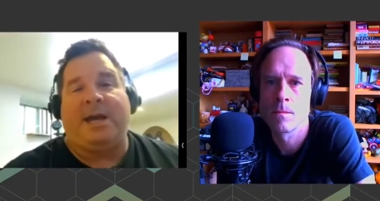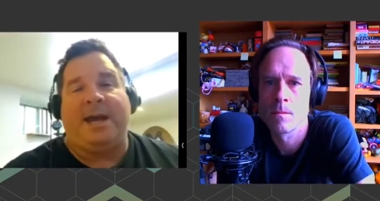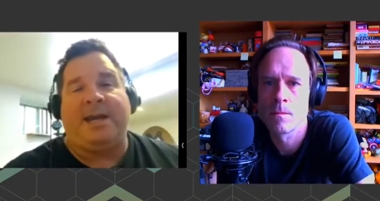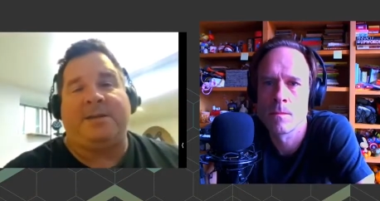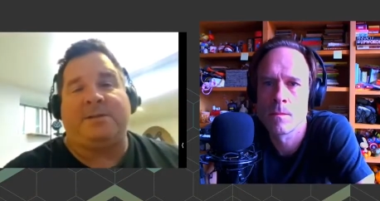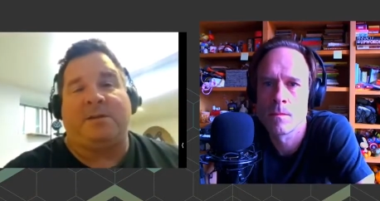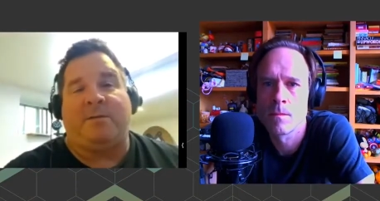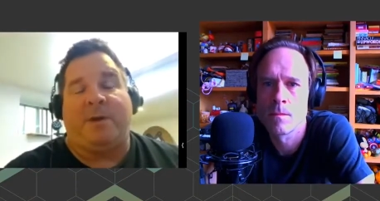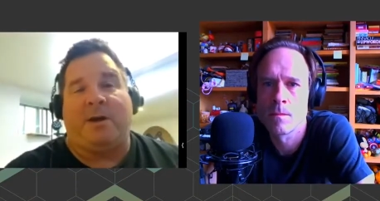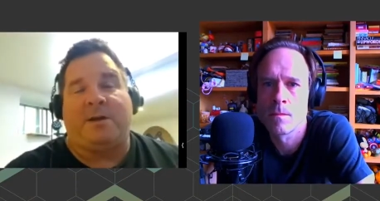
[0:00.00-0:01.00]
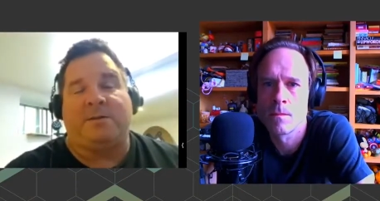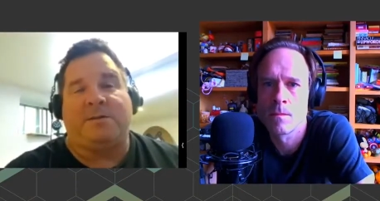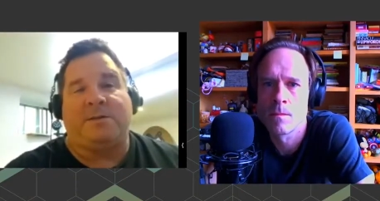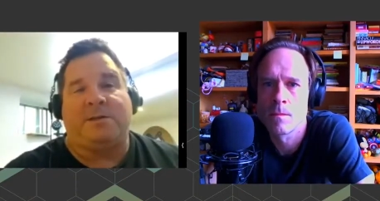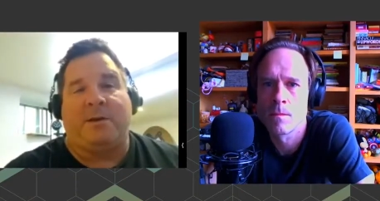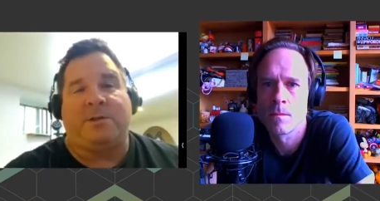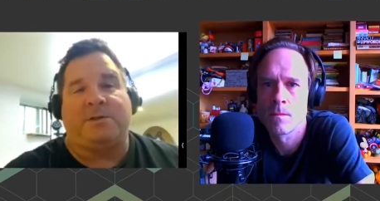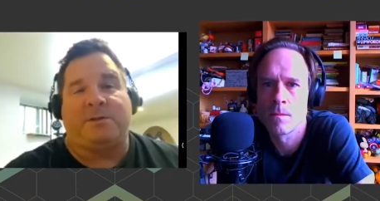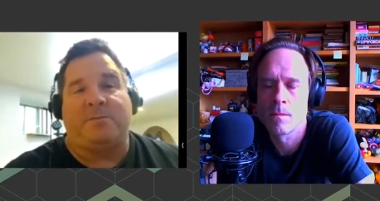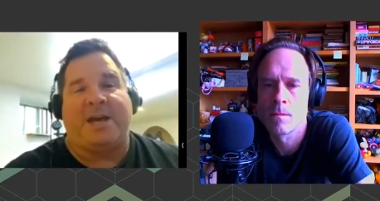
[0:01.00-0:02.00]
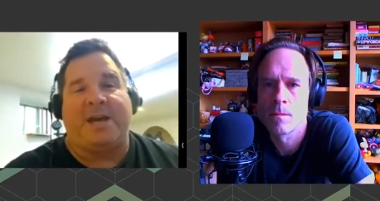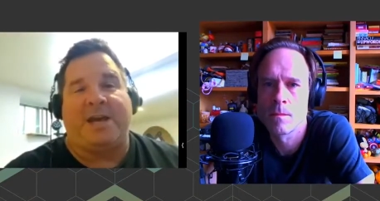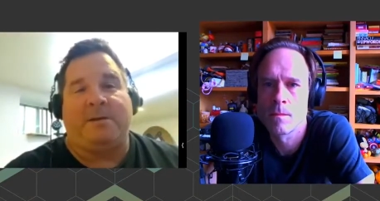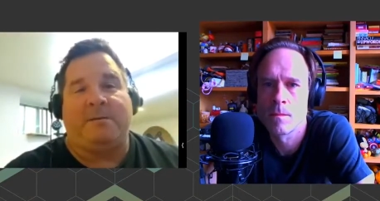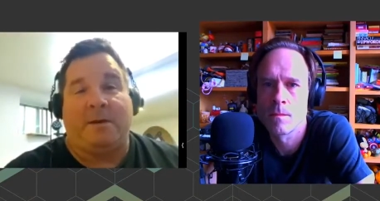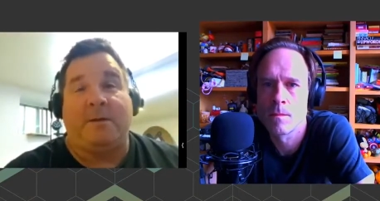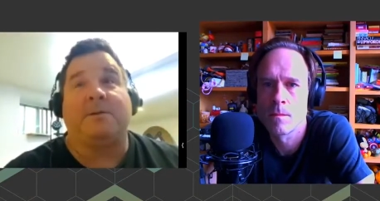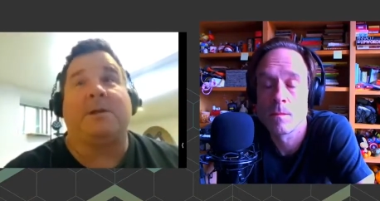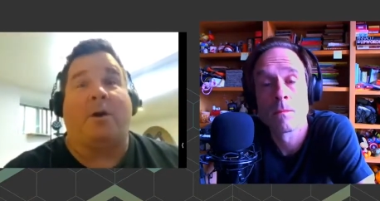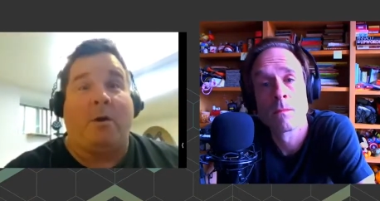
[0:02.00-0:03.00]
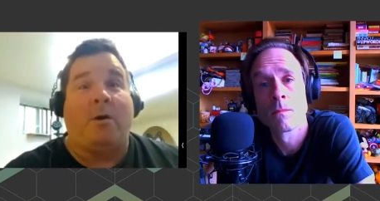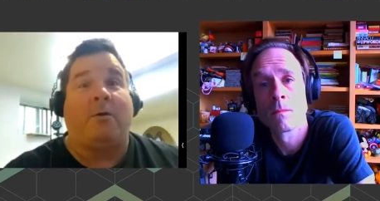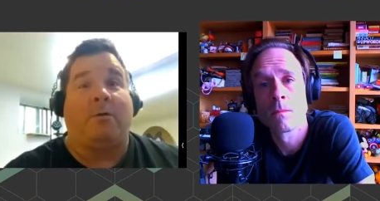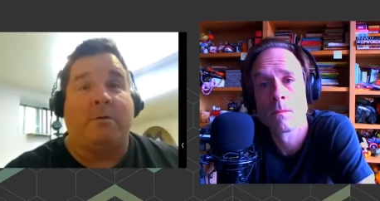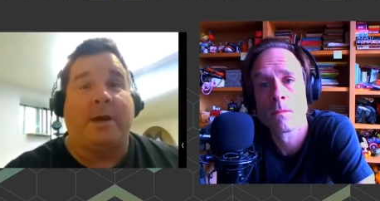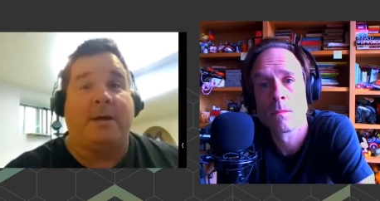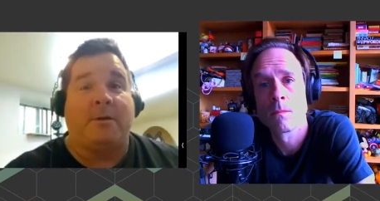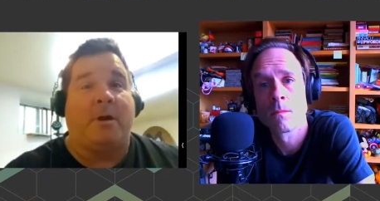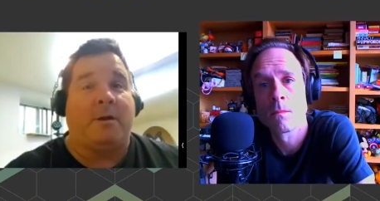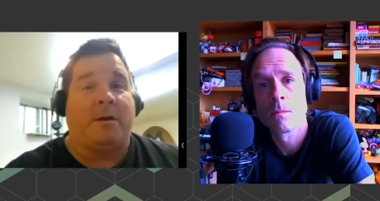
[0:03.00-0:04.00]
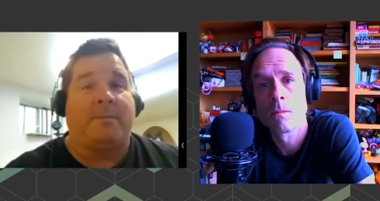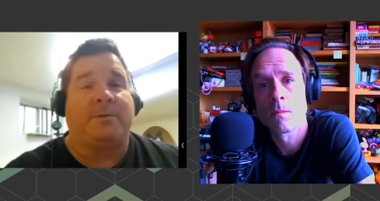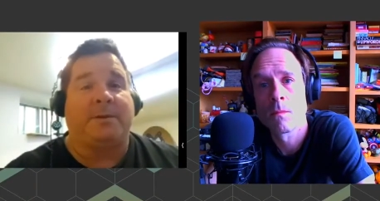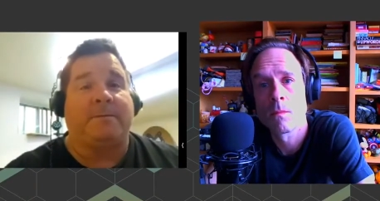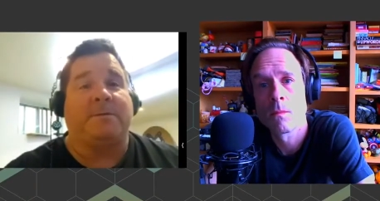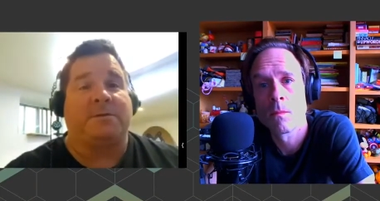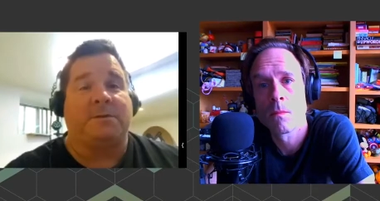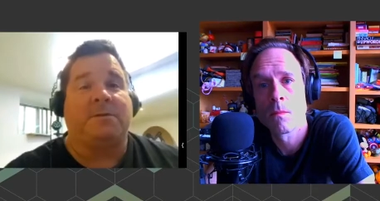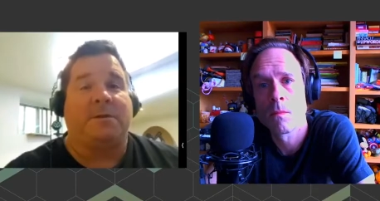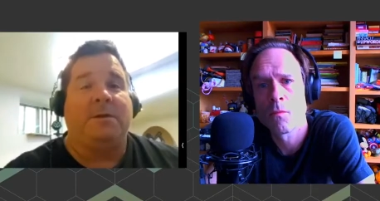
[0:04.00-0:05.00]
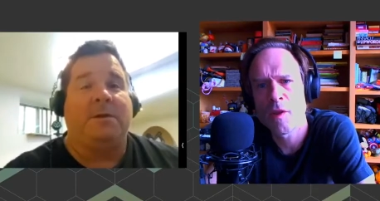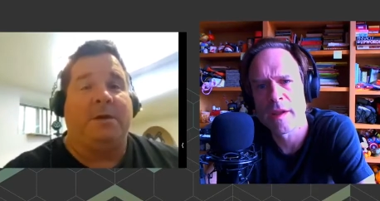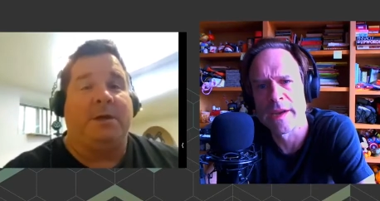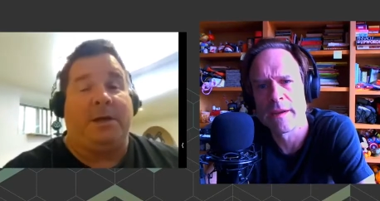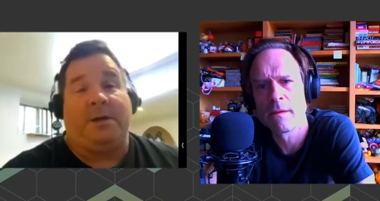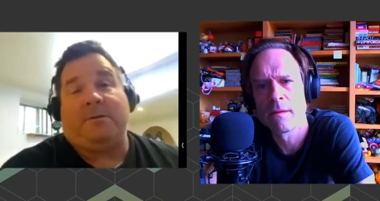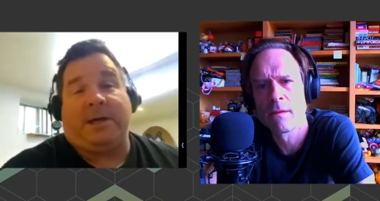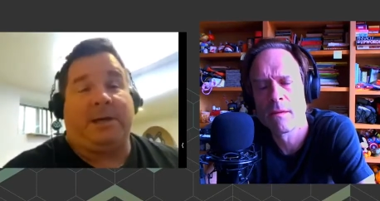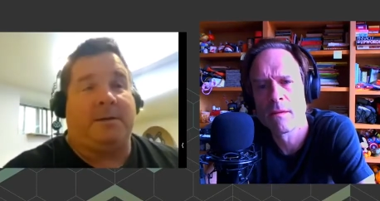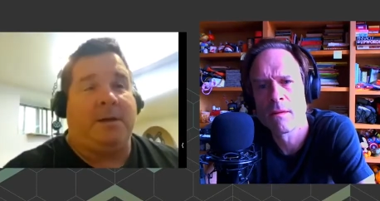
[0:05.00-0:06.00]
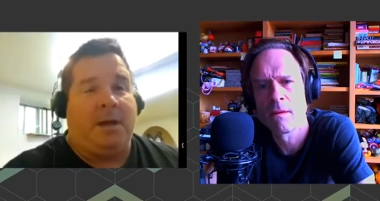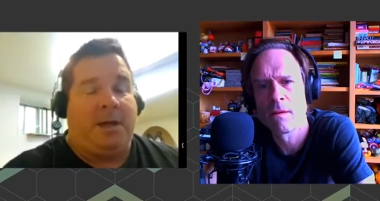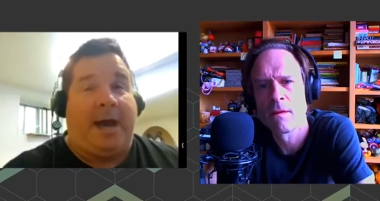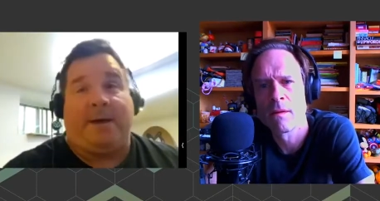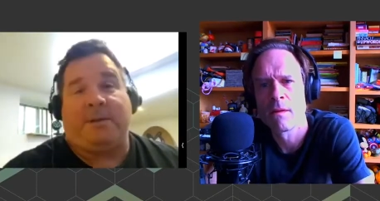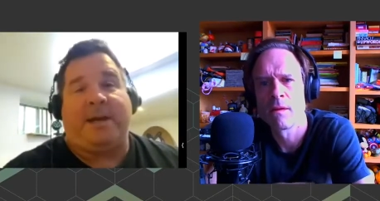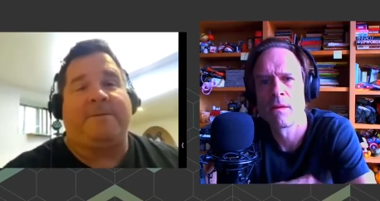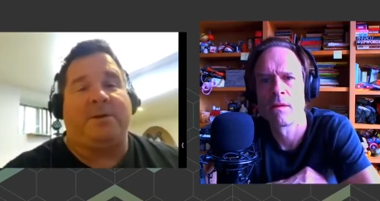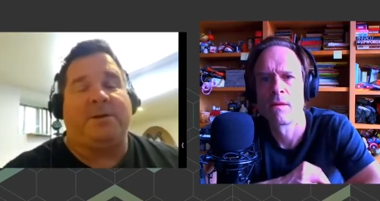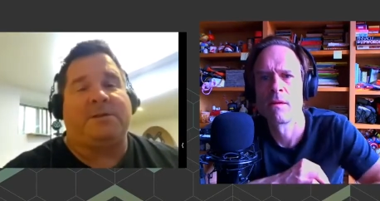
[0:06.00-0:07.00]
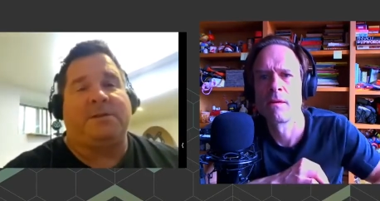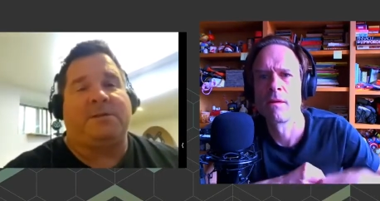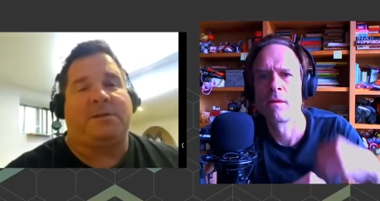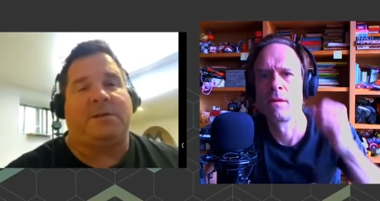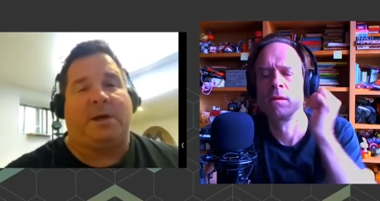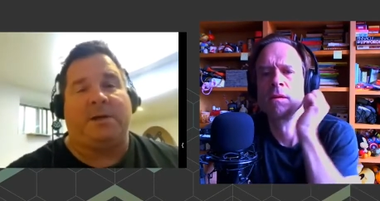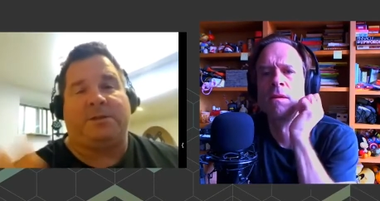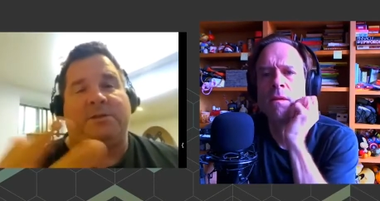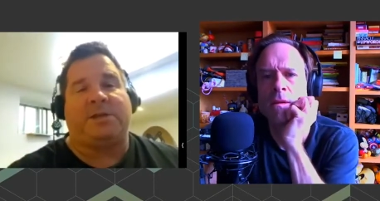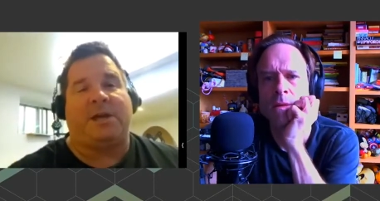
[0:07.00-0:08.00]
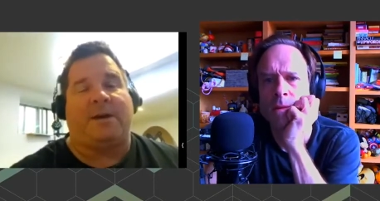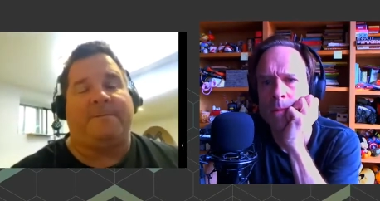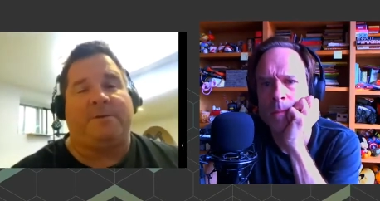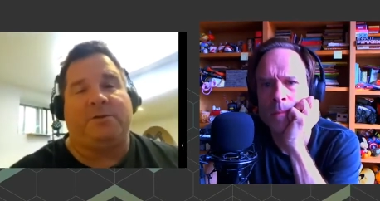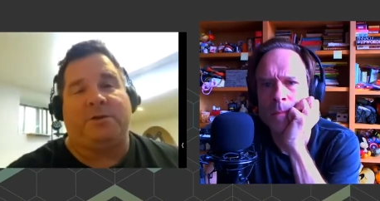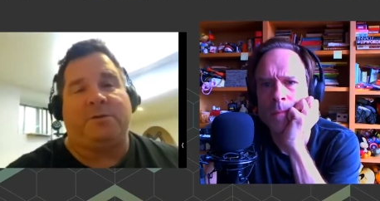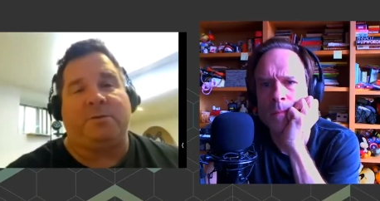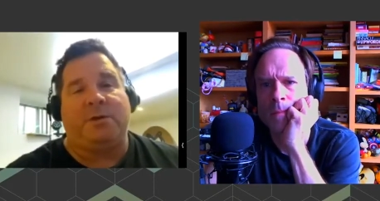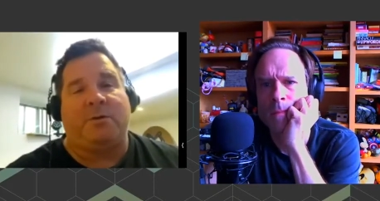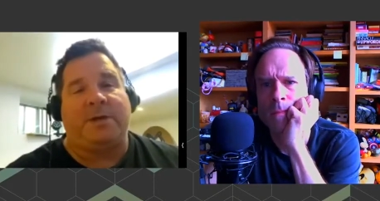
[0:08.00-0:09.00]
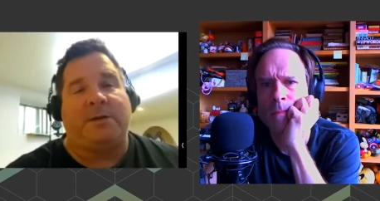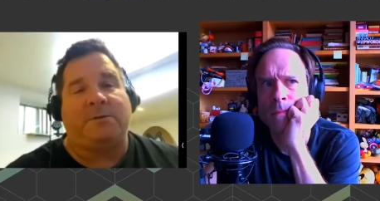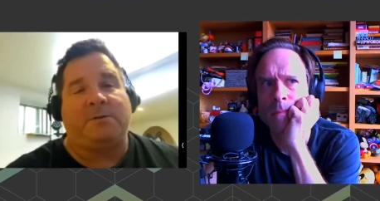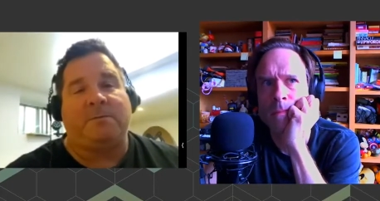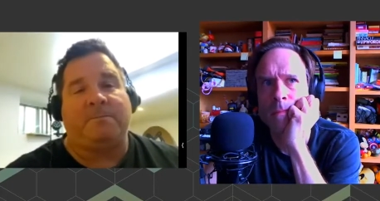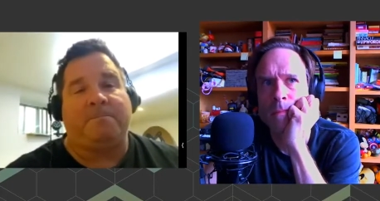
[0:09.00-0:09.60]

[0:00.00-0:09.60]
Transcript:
Speaker 1: Canadians and Americans until I went to Japan. And I was like, oh, okay, there are a couple differences. Really?
Speaker 2: You know, like,
Speaker 1: yeah, like for instance, do you take off your shoes when you go in the house?